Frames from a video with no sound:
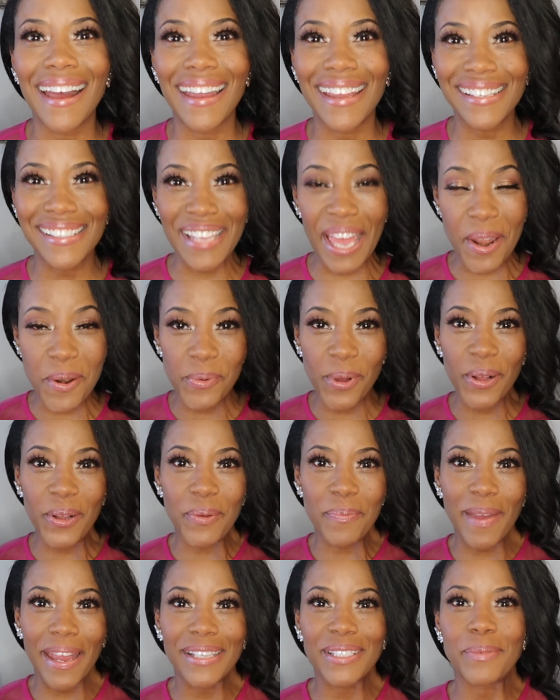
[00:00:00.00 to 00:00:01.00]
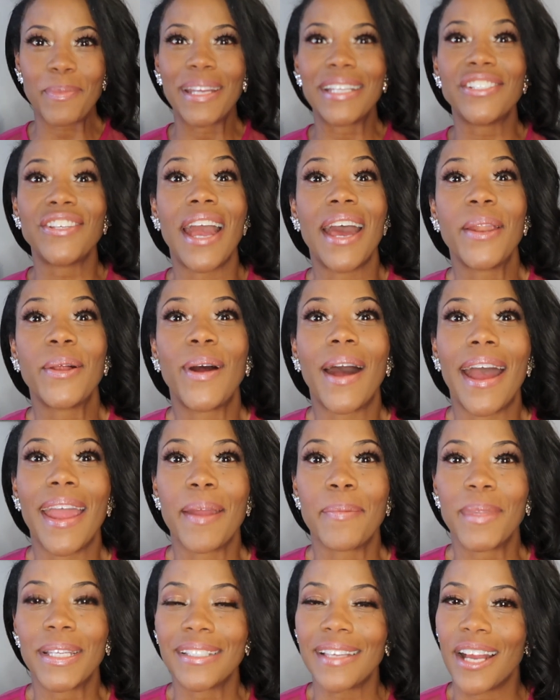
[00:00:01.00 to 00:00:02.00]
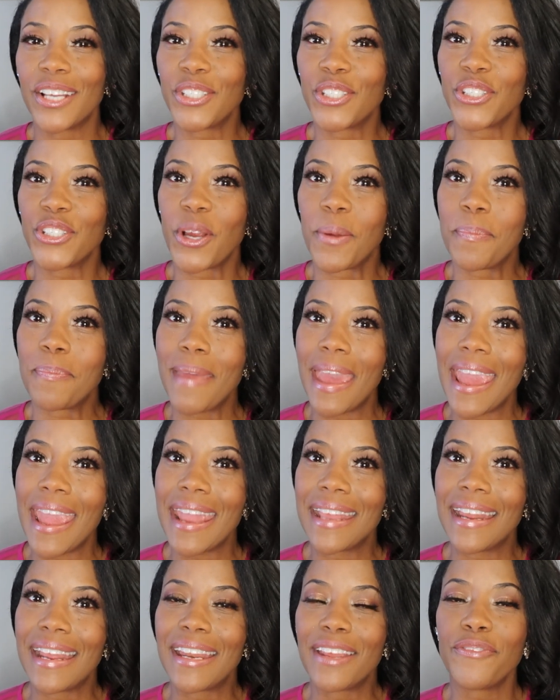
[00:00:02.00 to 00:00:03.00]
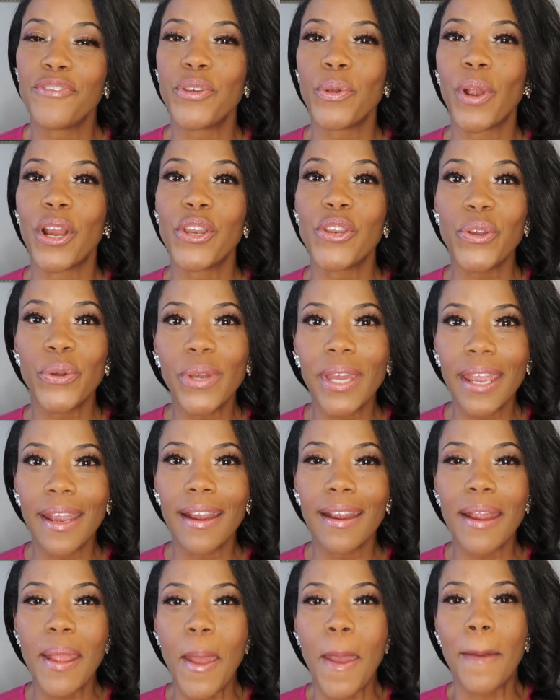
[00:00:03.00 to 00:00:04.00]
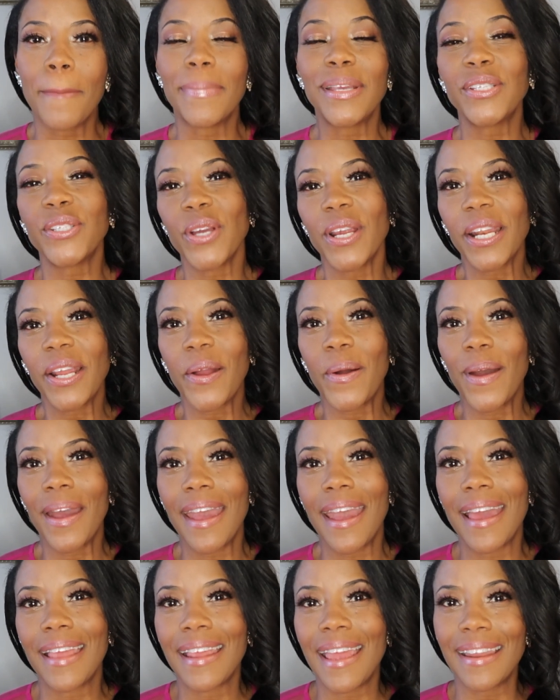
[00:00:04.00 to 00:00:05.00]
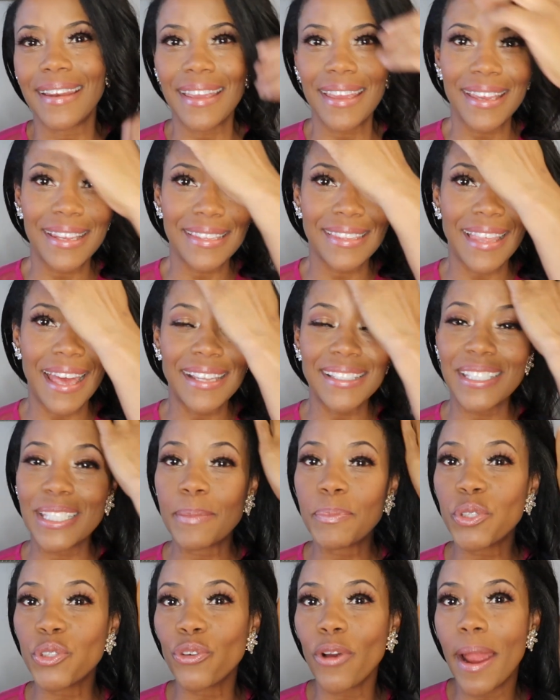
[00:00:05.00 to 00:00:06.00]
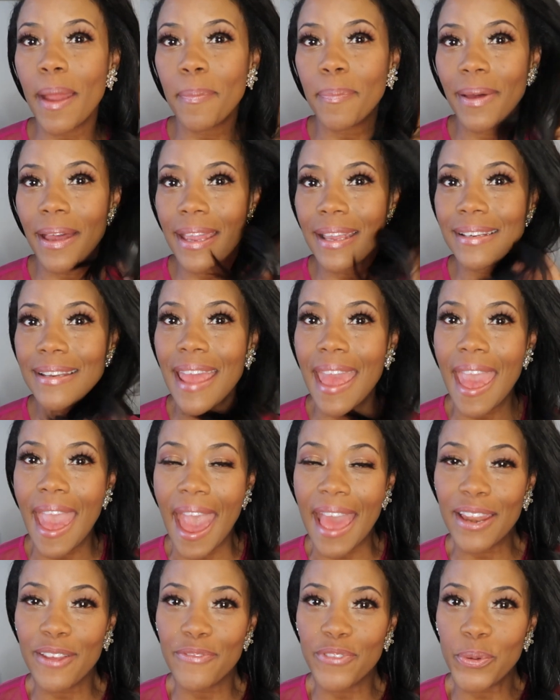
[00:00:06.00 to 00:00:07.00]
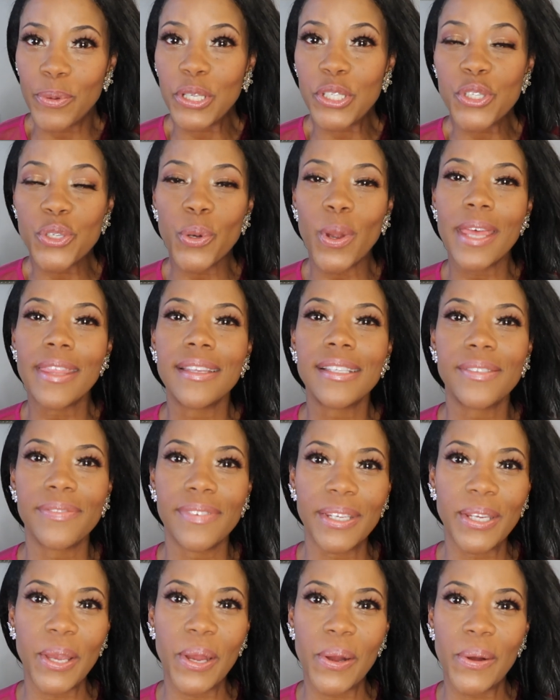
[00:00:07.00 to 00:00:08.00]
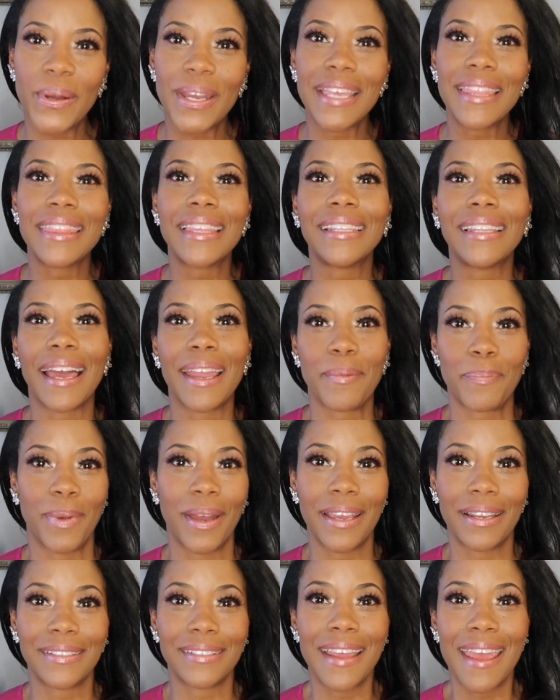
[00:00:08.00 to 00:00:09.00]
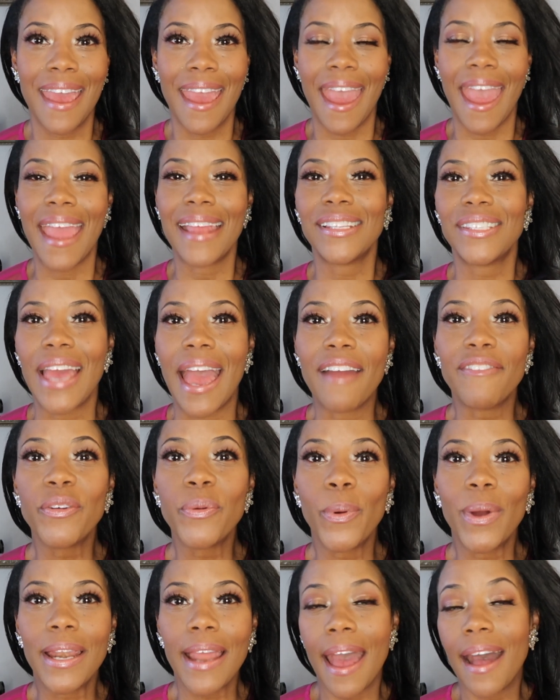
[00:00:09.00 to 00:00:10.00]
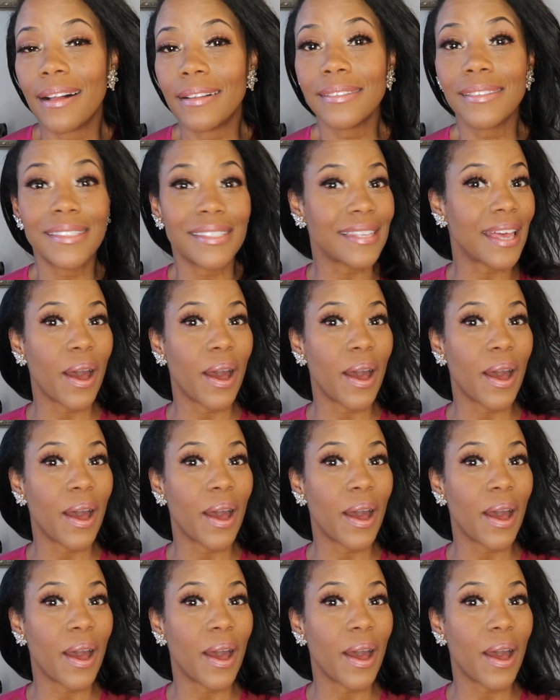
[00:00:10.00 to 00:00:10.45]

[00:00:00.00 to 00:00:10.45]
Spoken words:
guys, and welcome back to my channel. I am Natasha Charmaine, and if you are new here, be sure to go ahead and hit that subscribe button, and if you enjoy this video, hit the like button. And to everyone else,